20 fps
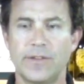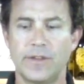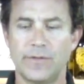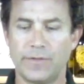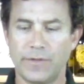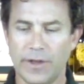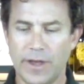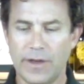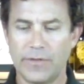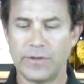
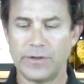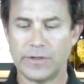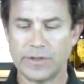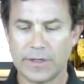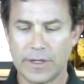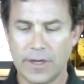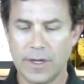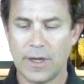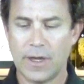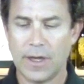and
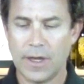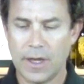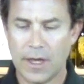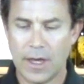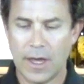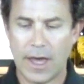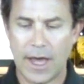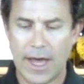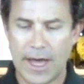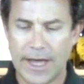flavors.
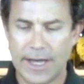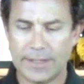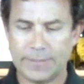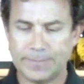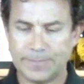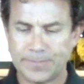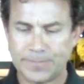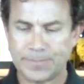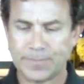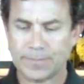
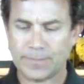I